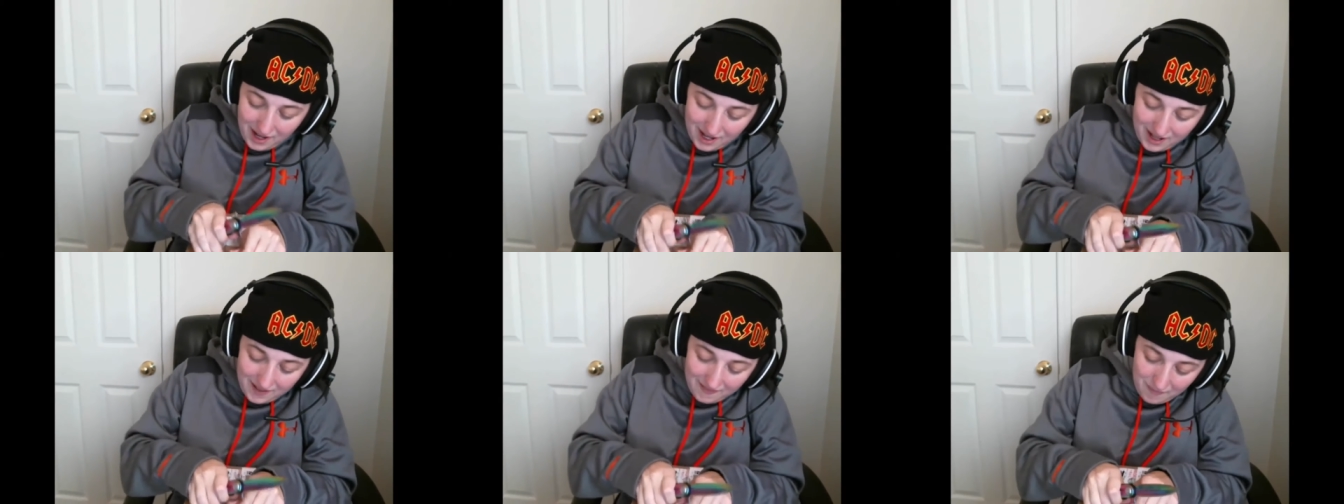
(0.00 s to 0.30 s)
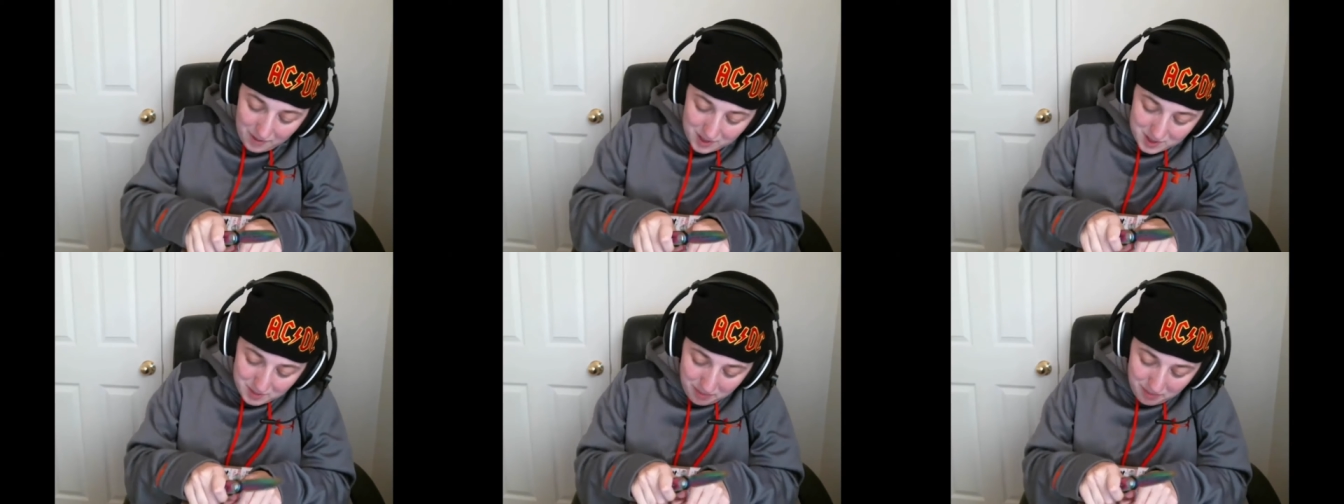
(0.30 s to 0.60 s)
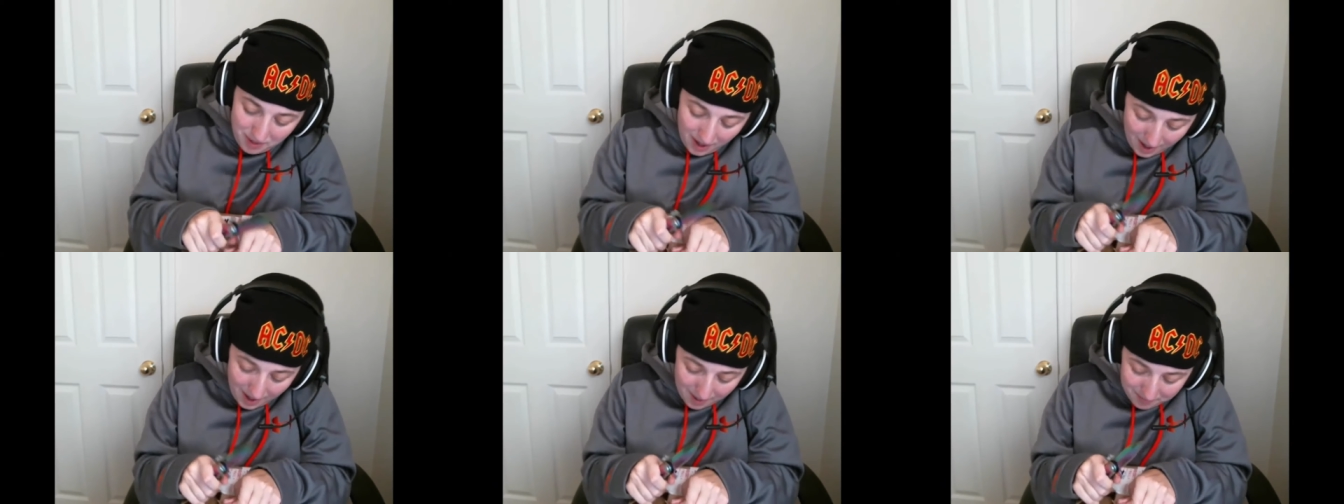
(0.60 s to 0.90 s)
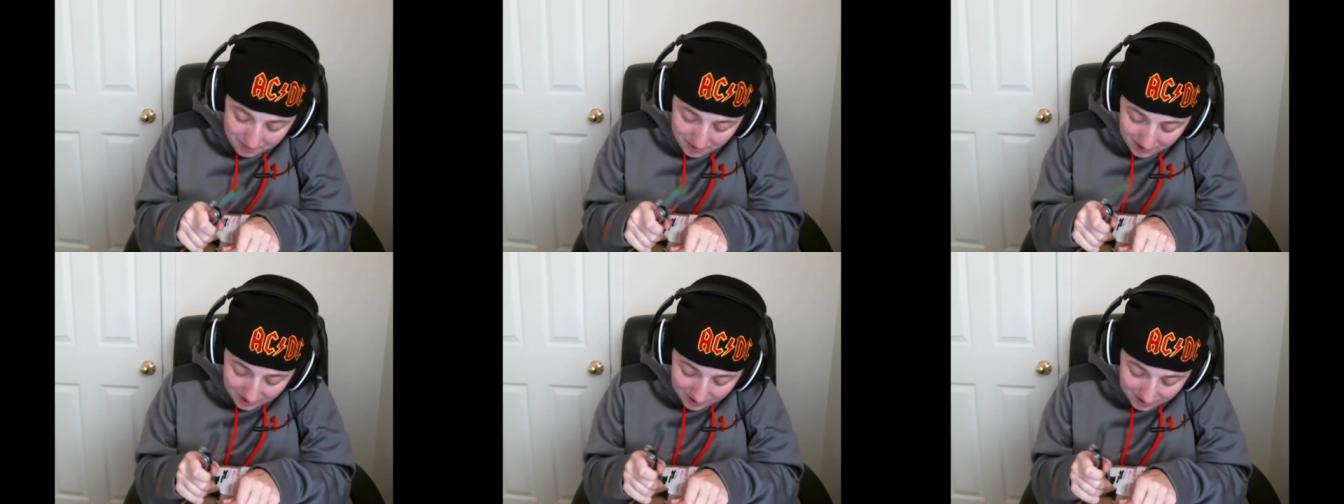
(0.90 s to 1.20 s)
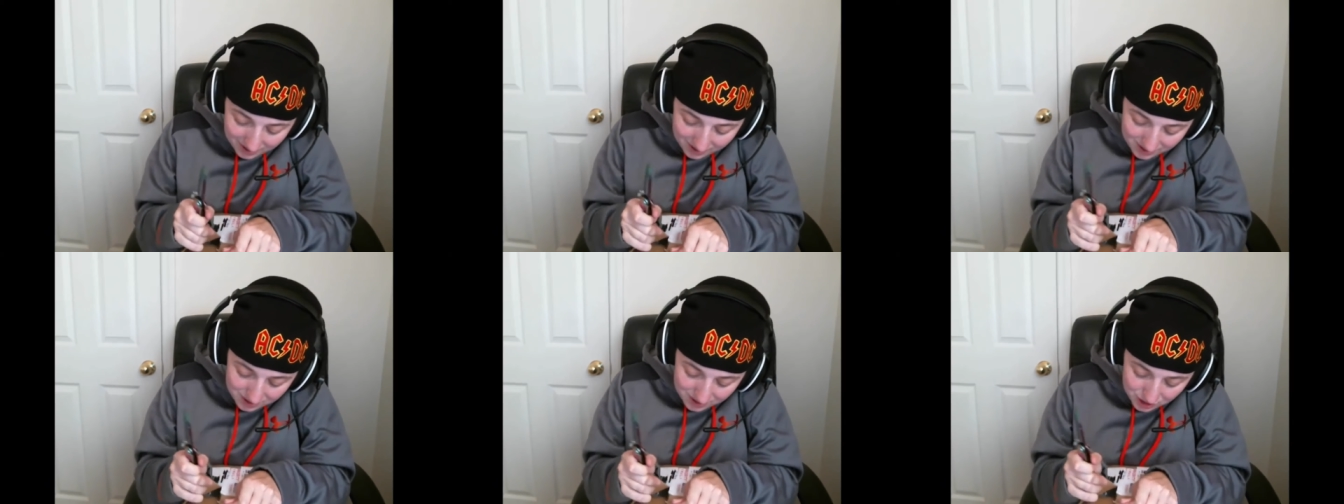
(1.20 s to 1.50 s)
And this pop that
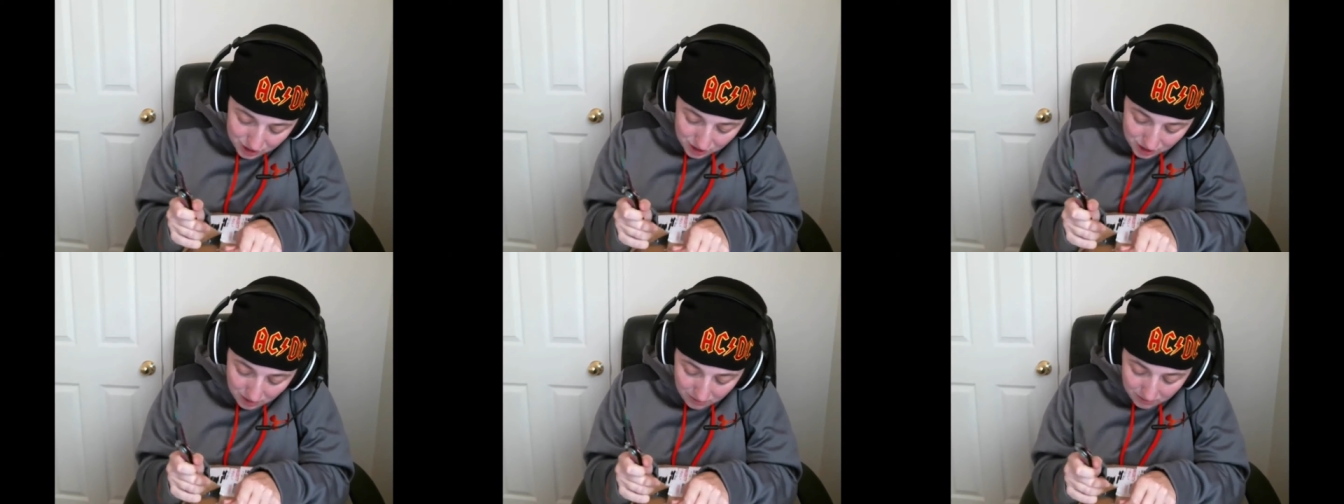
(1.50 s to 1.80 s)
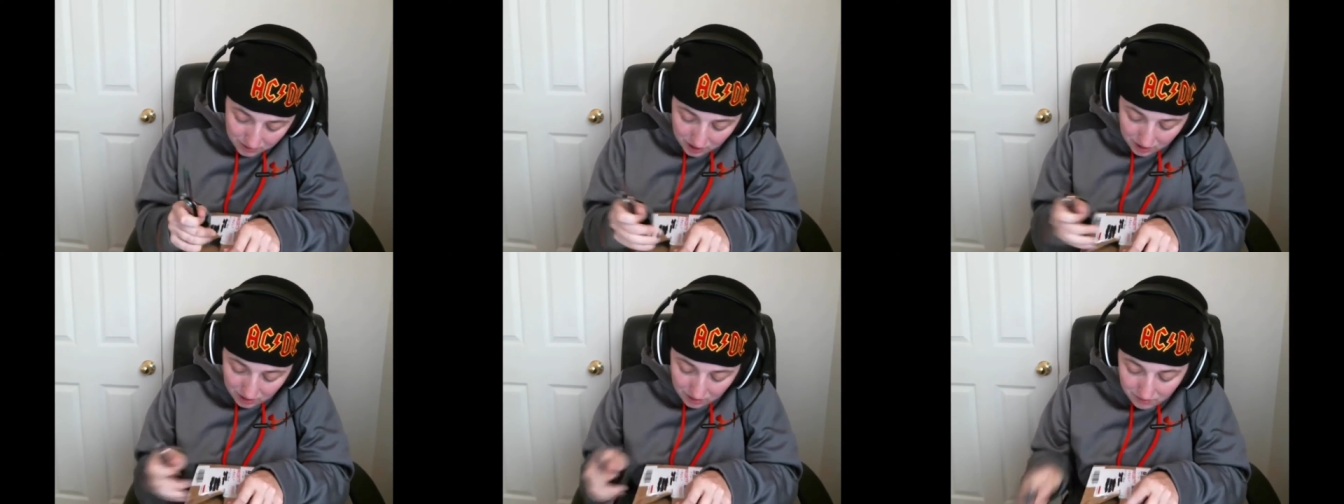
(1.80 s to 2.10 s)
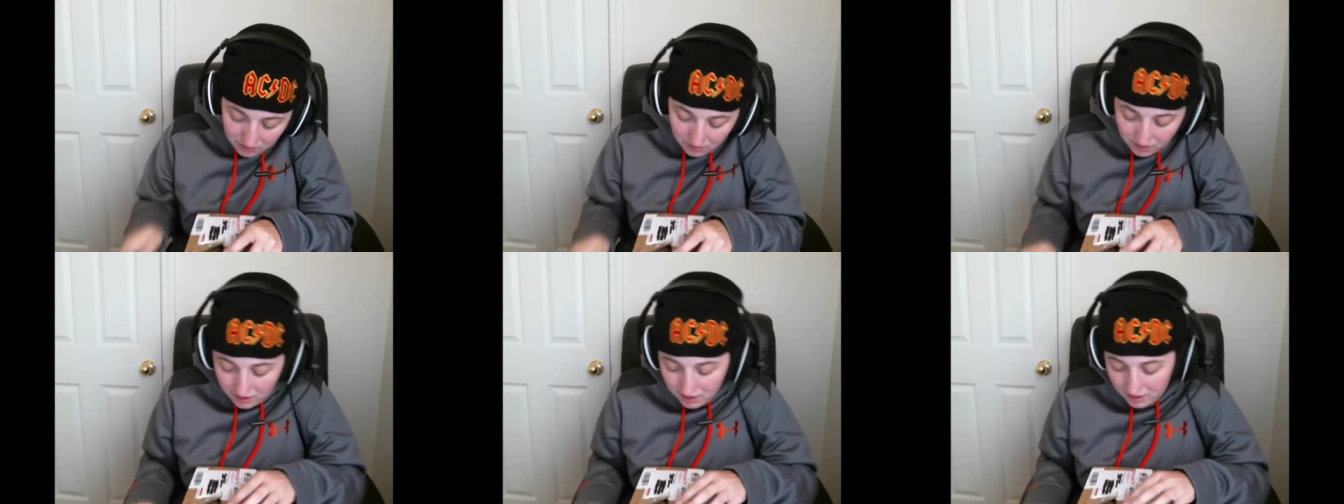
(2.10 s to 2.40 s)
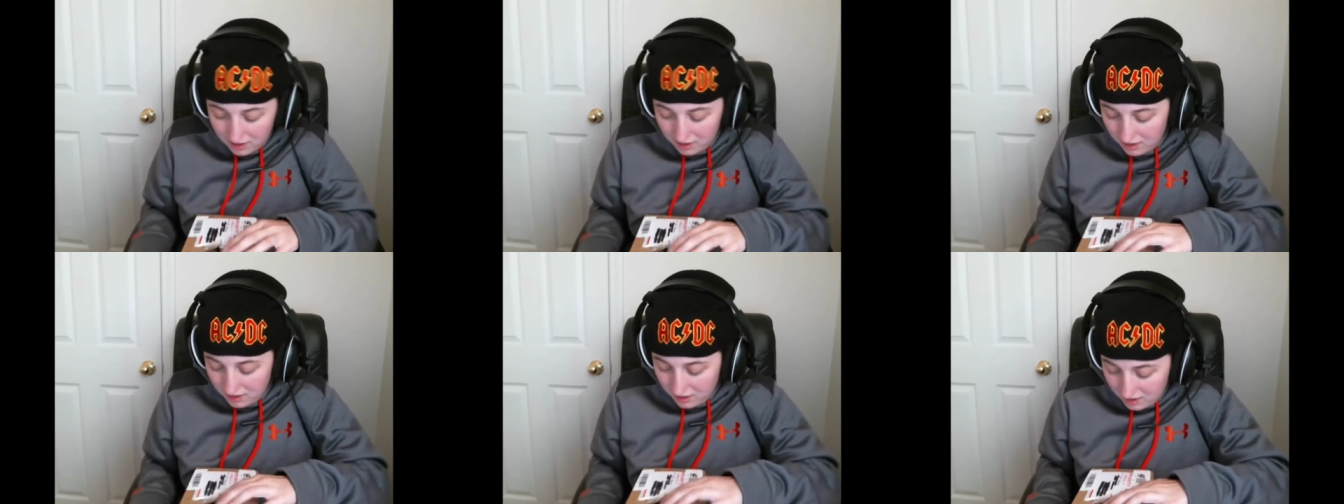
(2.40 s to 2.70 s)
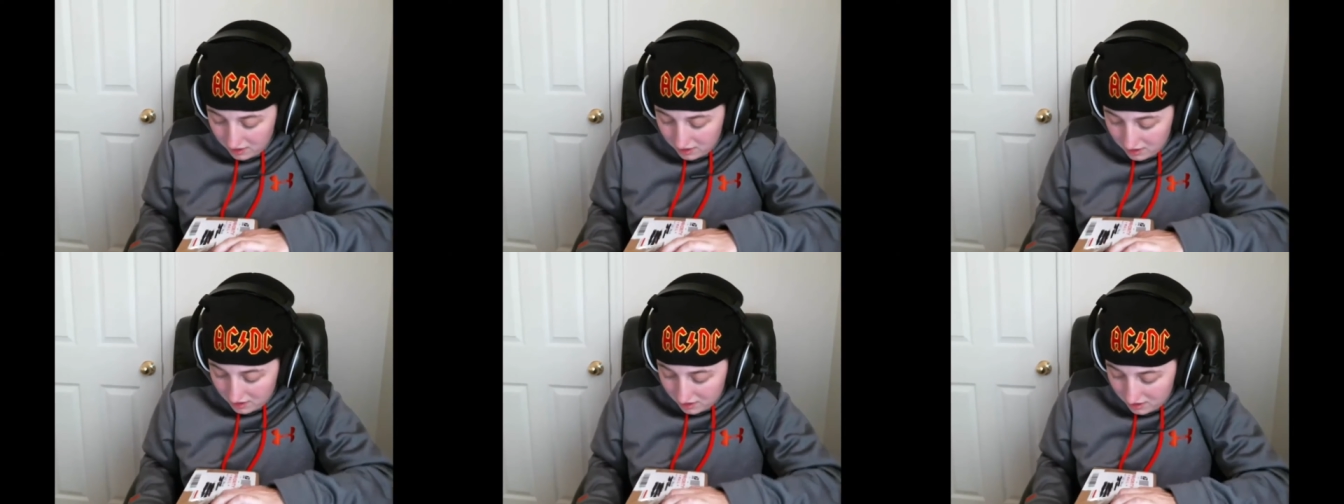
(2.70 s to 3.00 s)
guy is so cute.
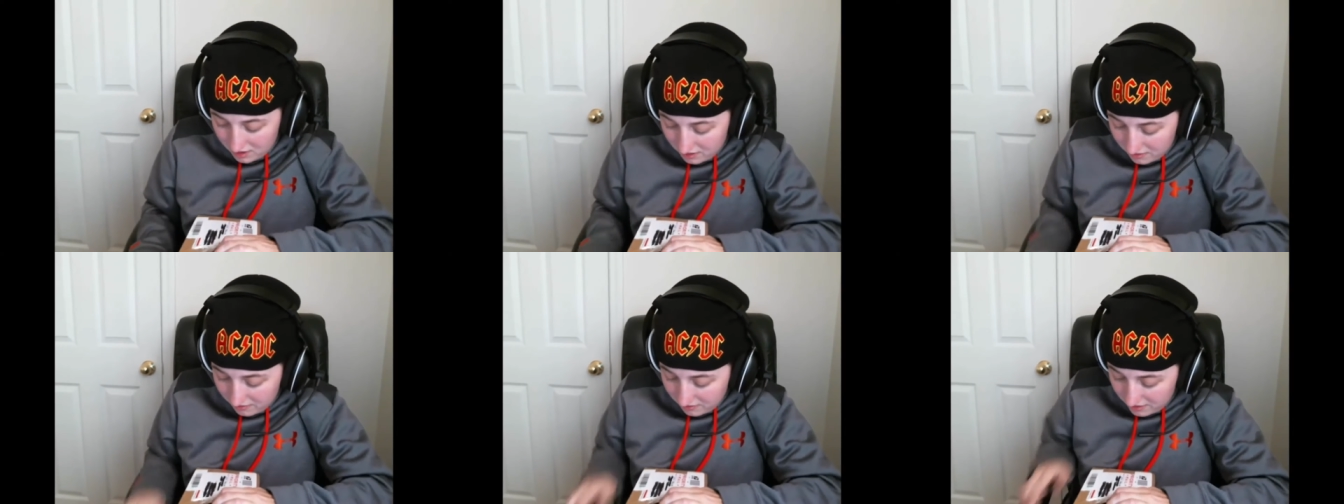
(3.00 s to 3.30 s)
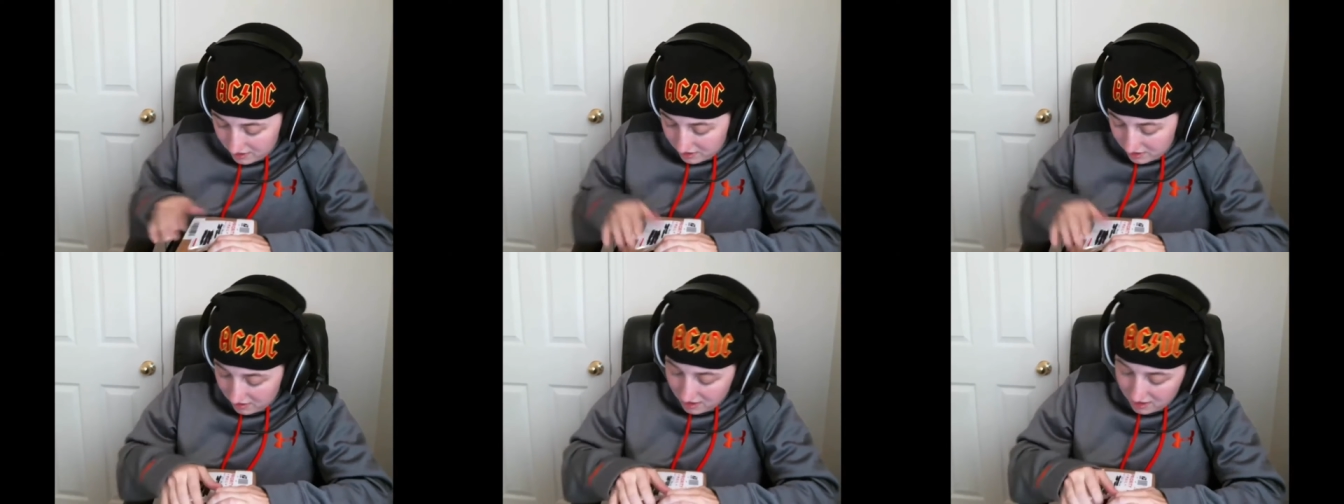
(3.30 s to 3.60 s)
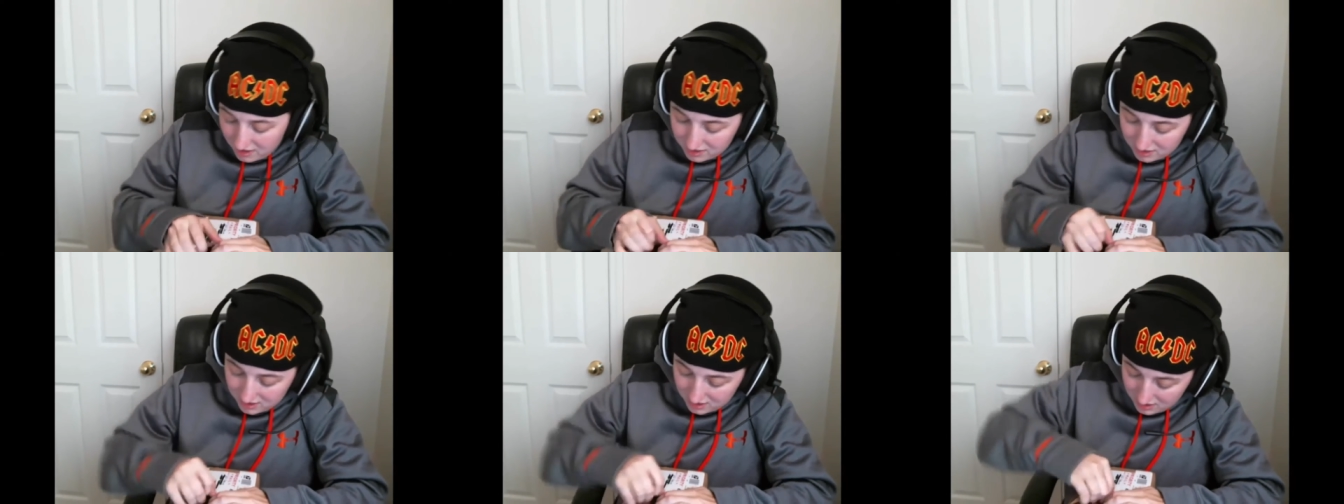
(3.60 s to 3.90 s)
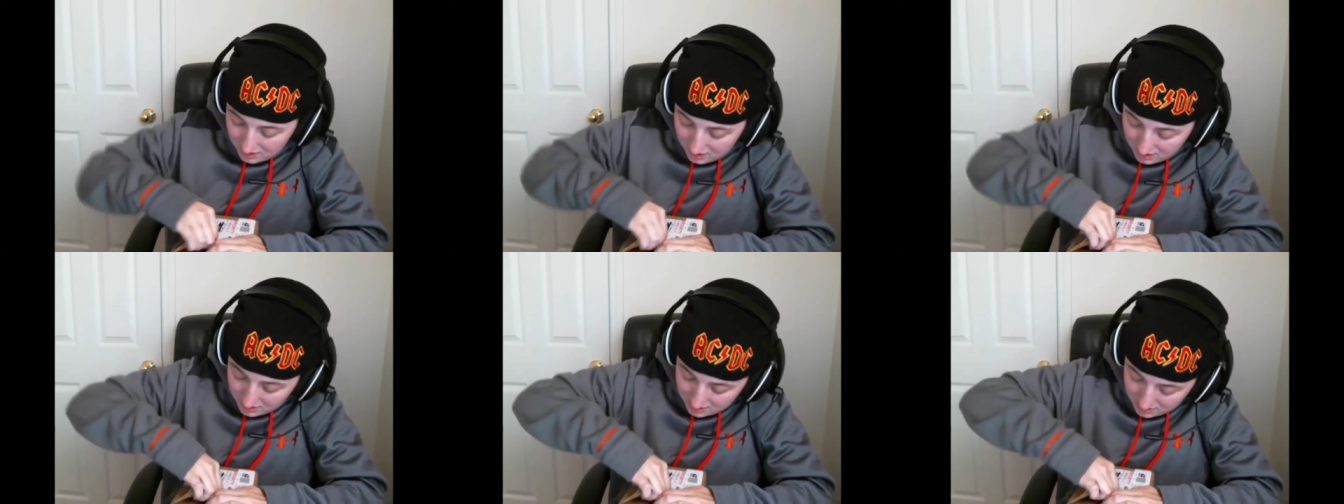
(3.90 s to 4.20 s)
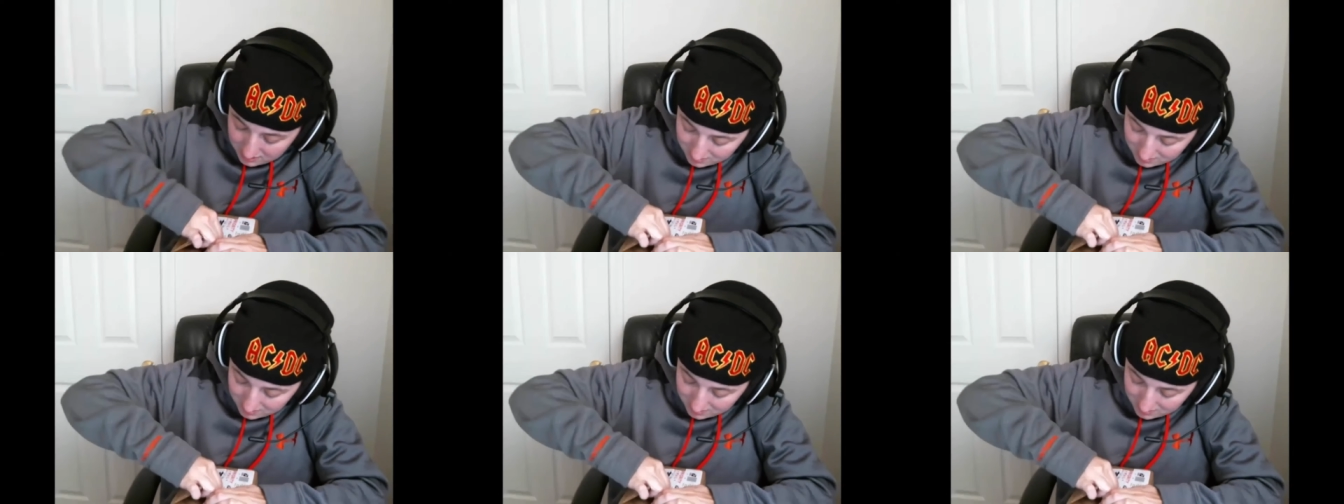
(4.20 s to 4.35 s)
Wait till you guys see it.